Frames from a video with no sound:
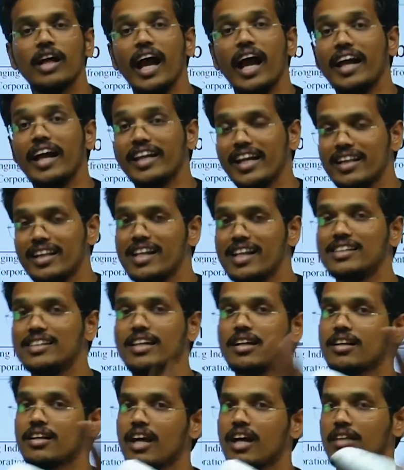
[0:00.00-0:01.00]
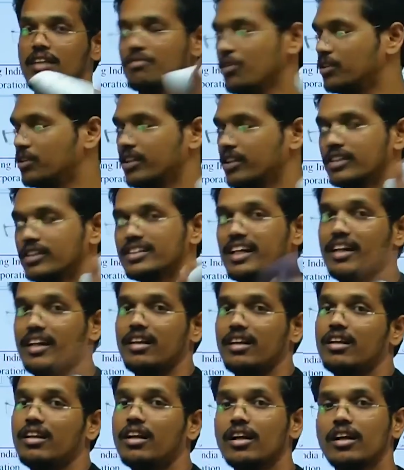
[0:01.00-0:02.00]
Again, there is that confusion.
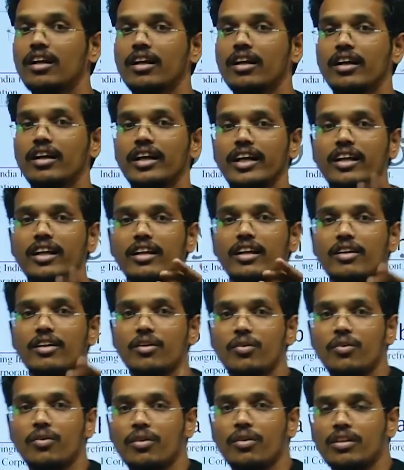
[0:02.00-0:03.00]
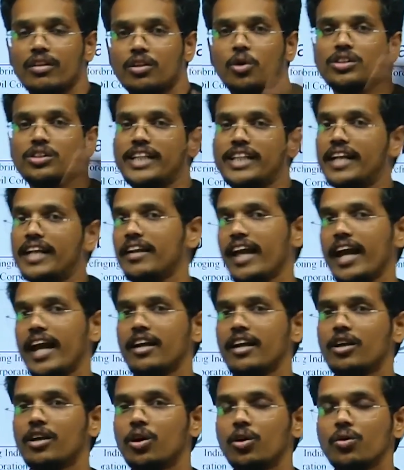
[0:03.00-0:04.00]
See, through
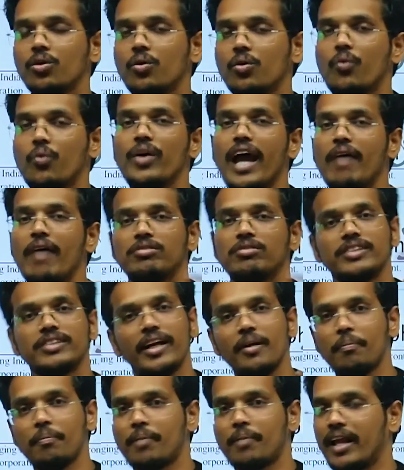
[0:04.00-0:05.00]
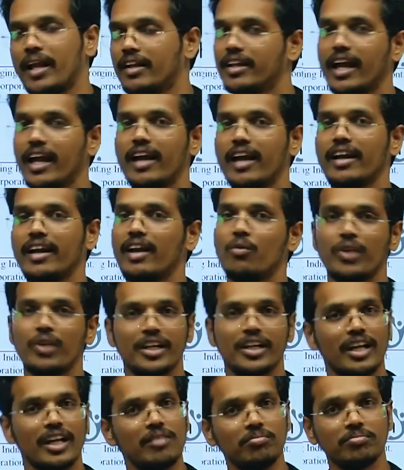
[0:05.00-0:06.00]
Chandrayaan 2, we have sent Pragyan and
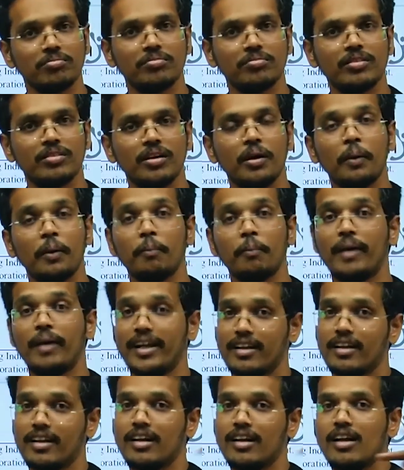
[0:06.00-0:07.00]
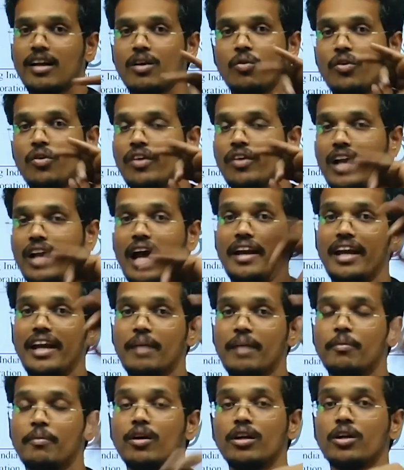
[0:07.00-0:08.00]
Vikram, but we were
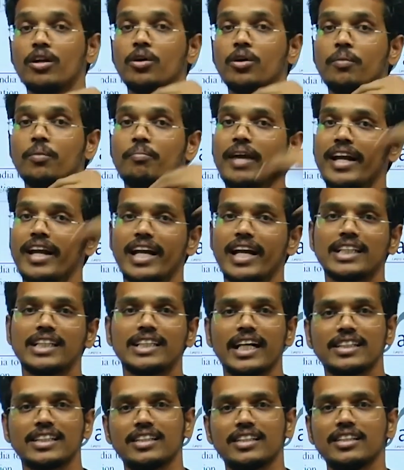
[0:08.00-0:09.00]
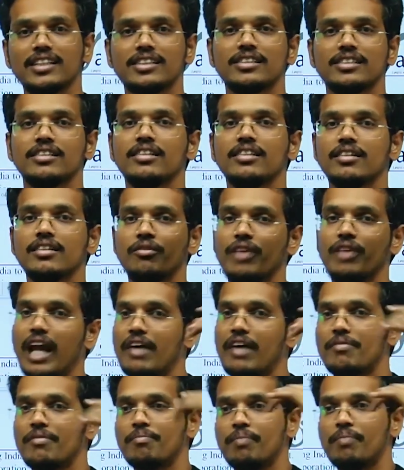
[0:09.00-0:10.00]
unable to make it success. We
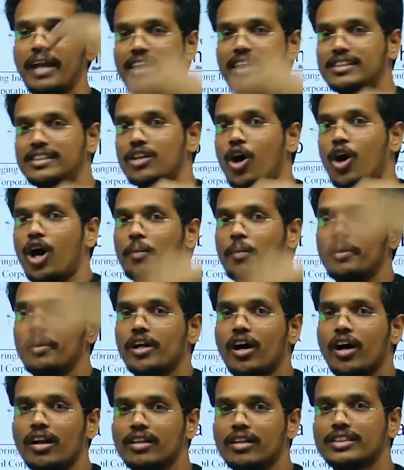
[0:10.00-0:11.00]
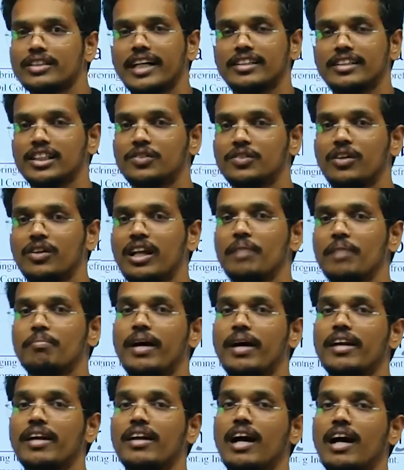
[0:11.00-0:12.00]
have placed orbiter successfully,
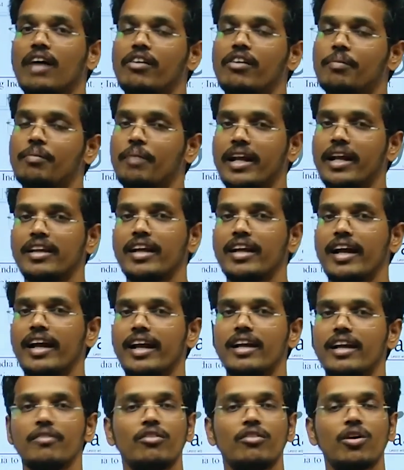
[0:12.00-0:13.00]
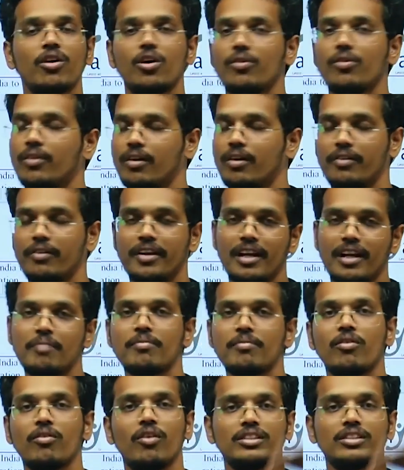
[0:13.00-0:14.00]
but our Pragyan and
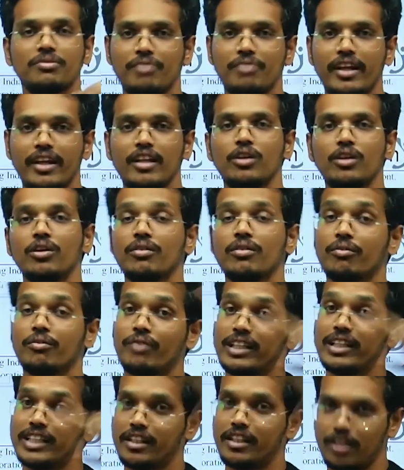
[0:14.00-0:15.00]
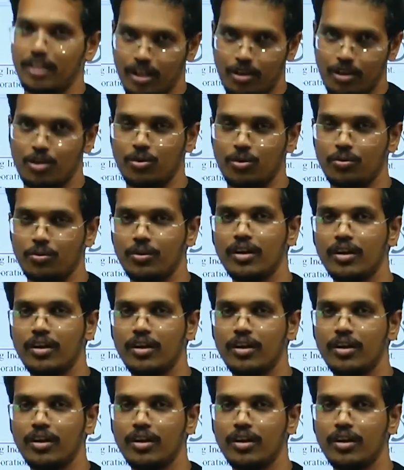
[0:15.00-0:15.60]
Vikram was a failure for Chandrayaan 2.